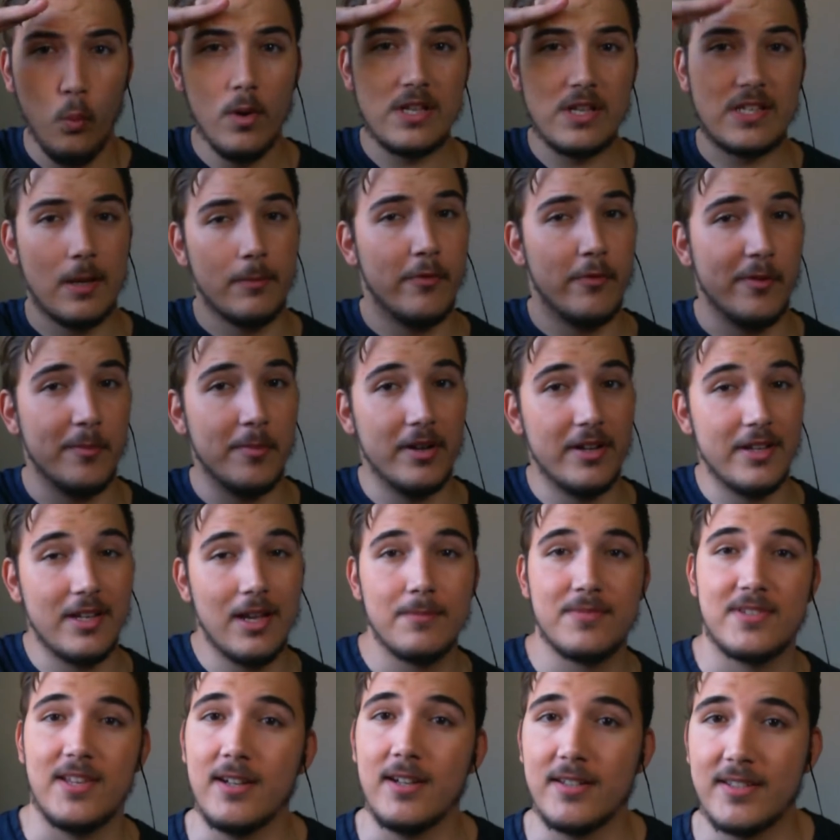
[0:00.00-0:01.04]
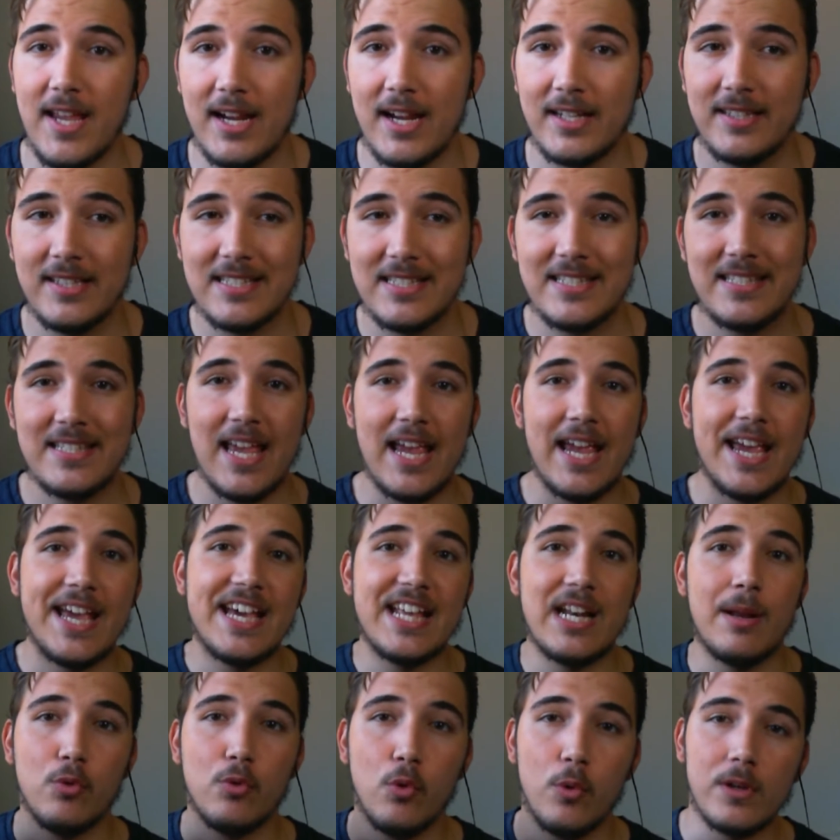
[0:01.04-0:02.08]
What is up, everybody? I'm Solid Tactics,
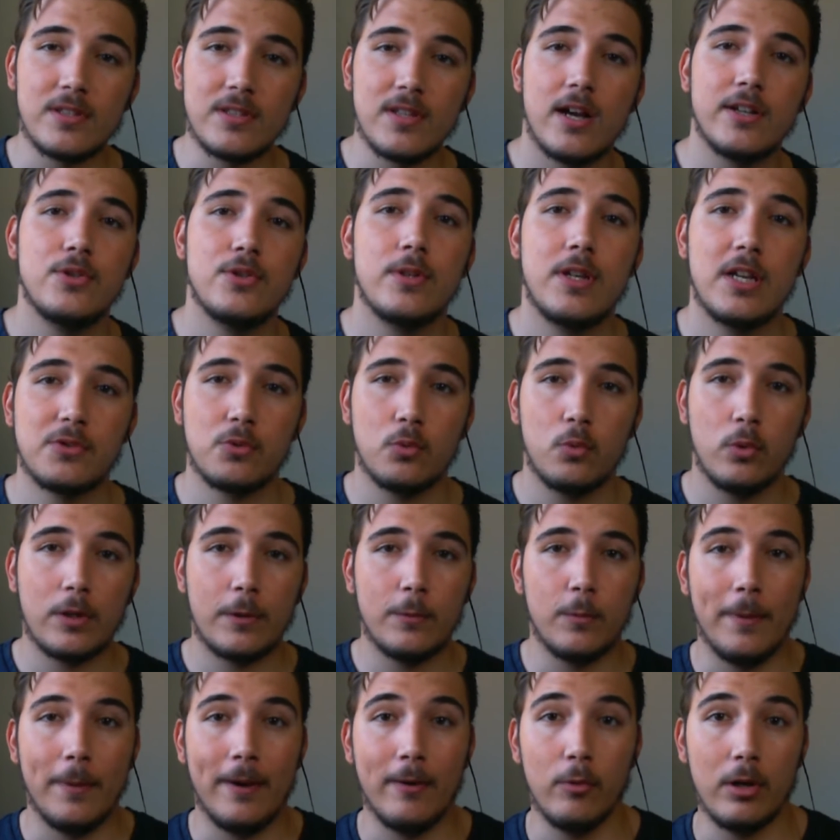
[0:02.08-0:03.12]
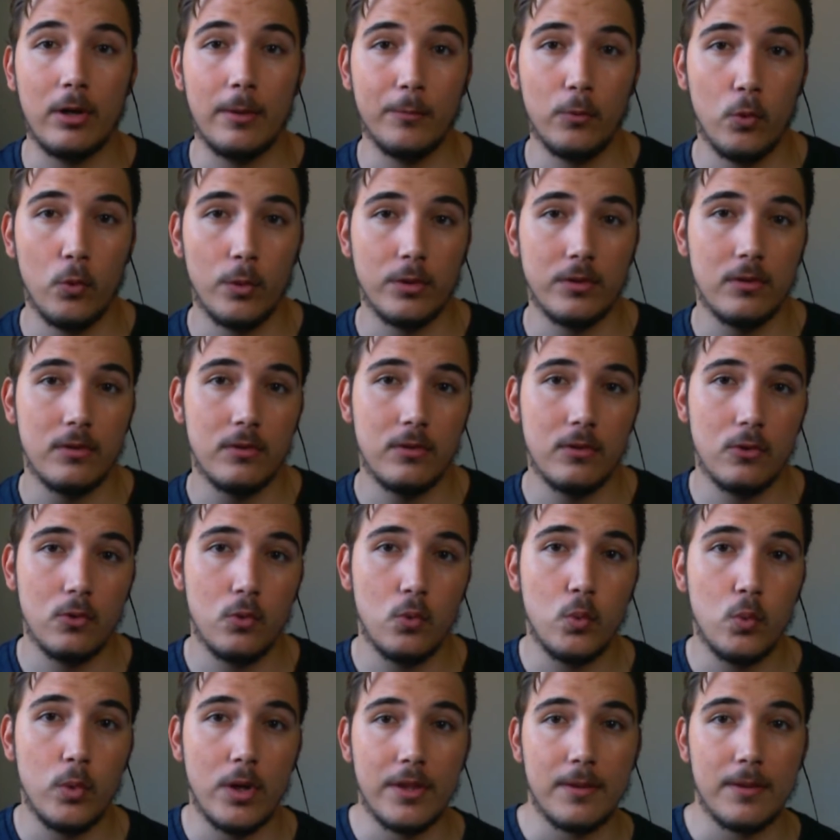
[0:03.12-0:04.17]
and I'm going to talk to you guys real quick about what I'm going to do
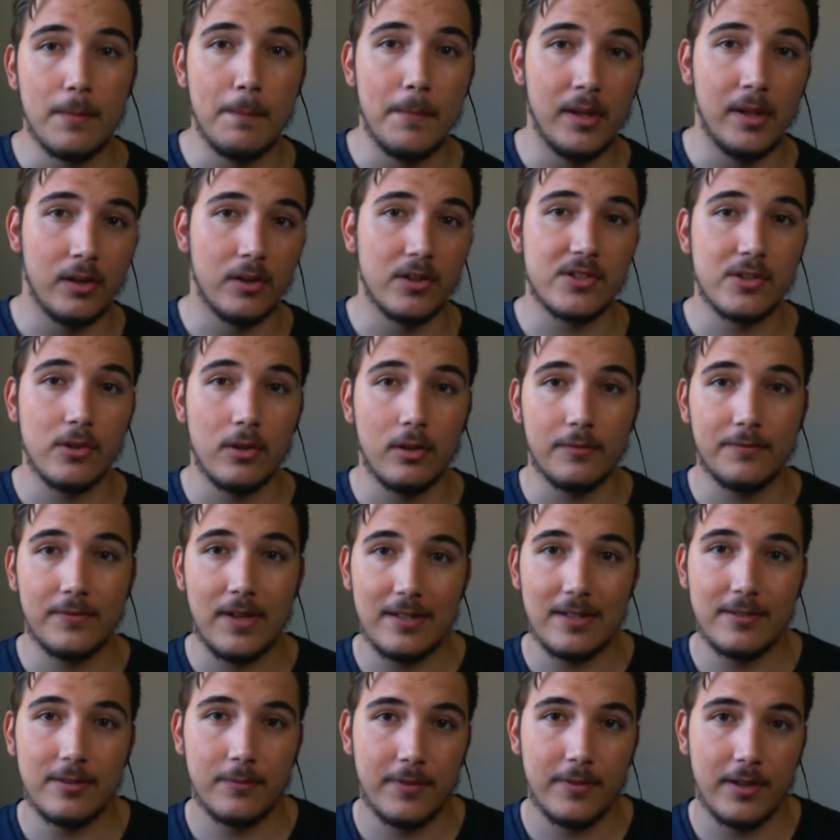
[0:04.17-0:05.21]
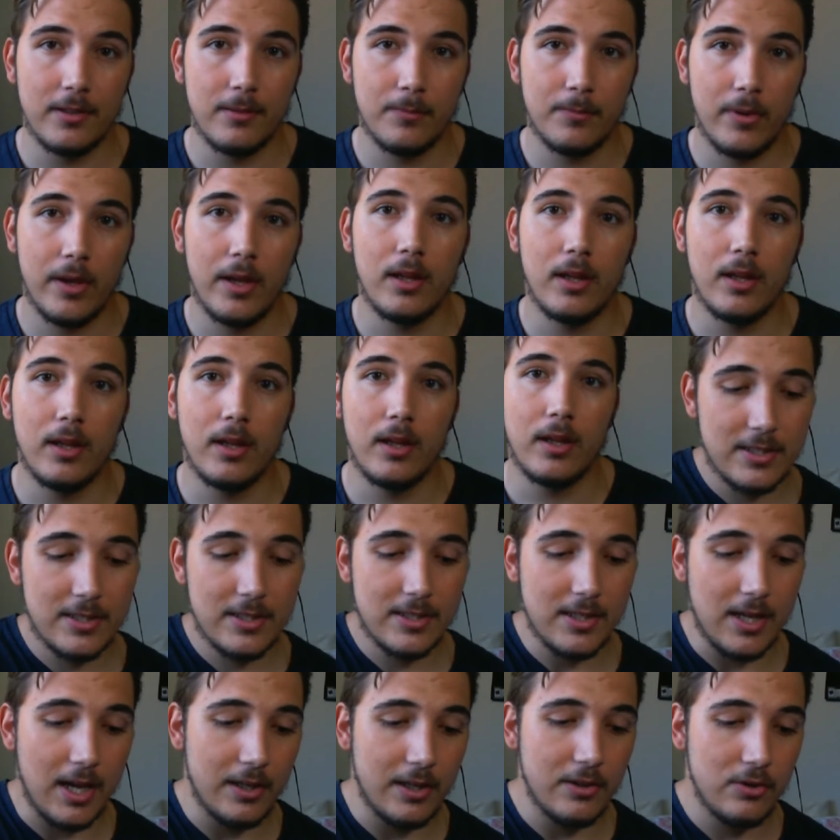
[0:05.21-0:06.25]
with Metal Gear Solid 5: The Phantom Pain.
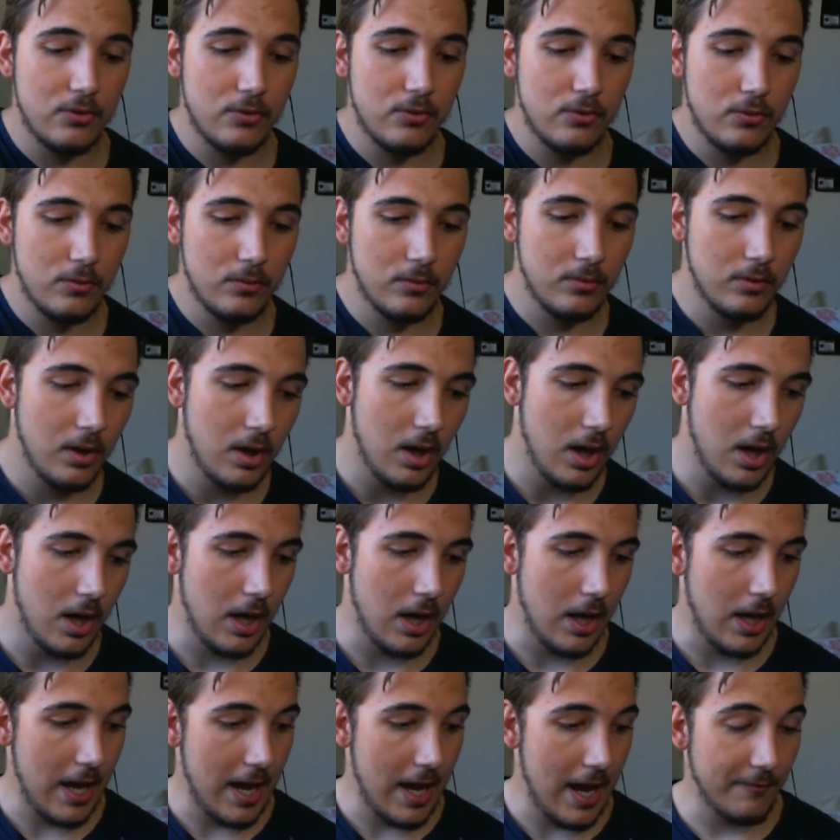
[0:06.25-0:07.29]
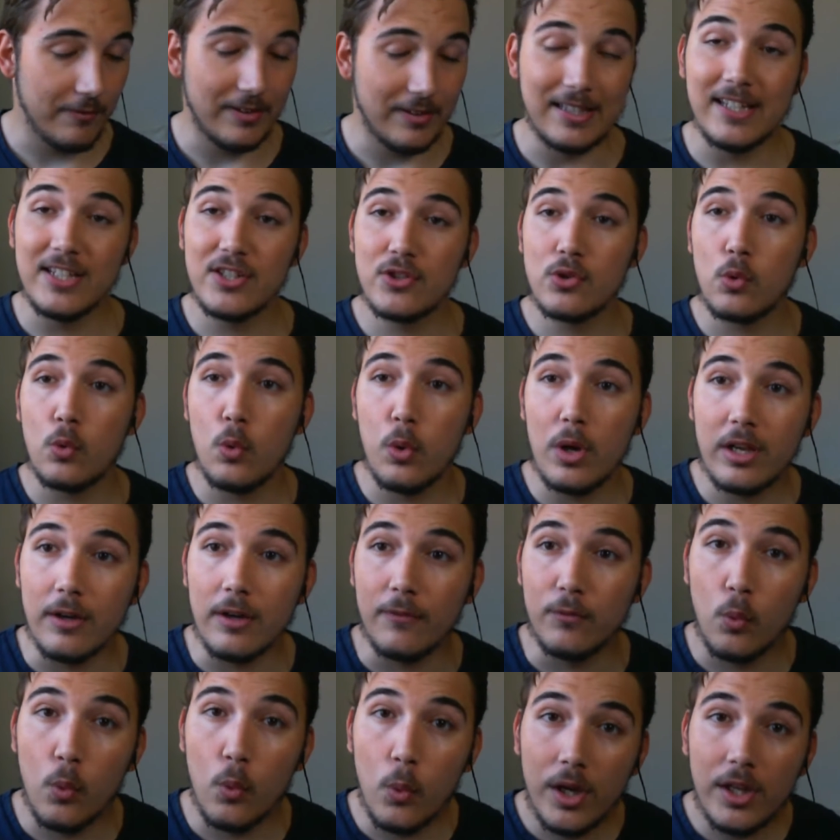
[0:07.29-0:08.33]
I do have a list real quick
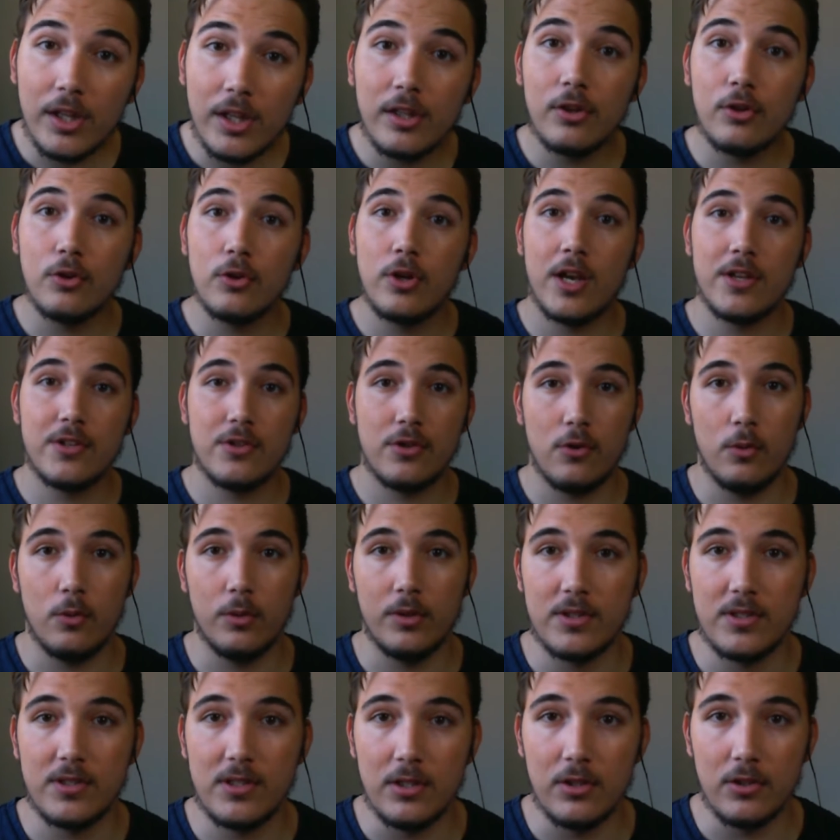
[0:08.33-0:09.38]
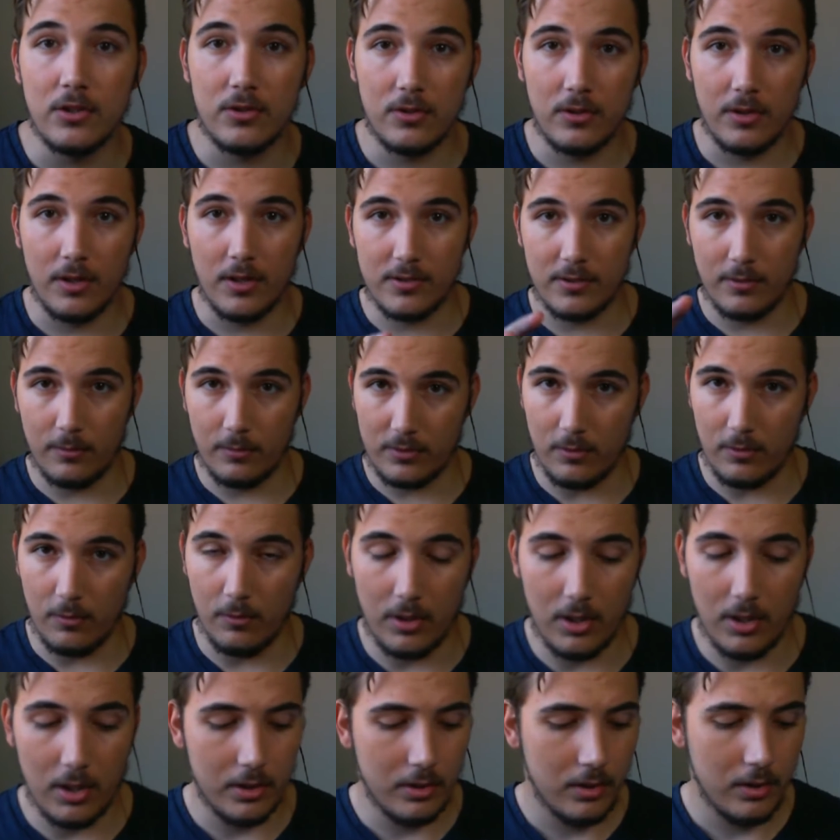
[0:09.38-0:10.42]
of what you guys are going to see, just so you guys know what's
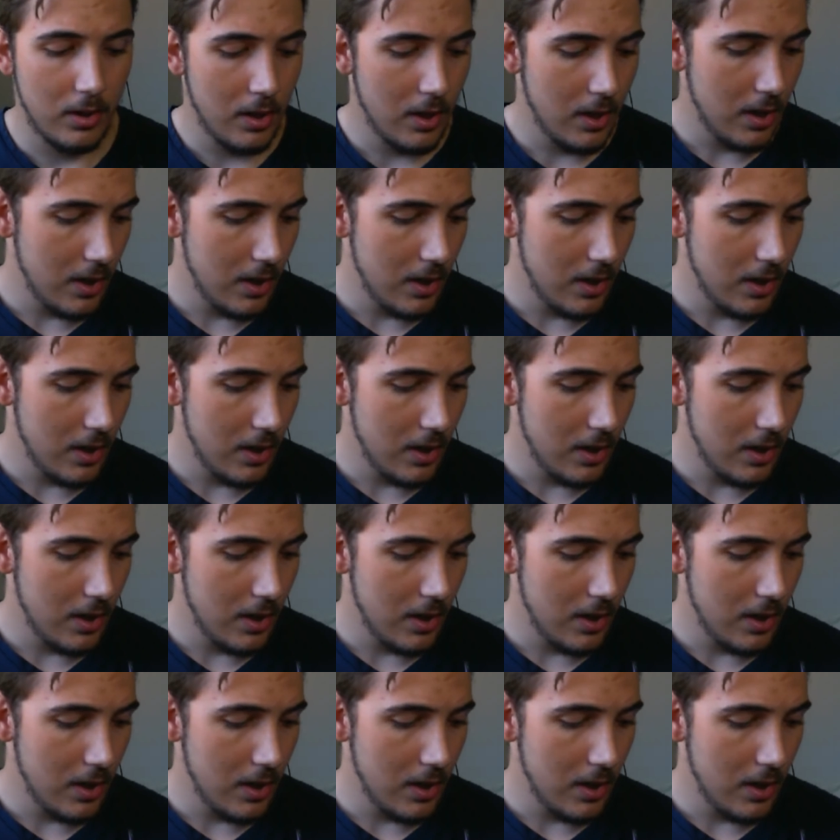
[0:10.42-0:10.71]
going on,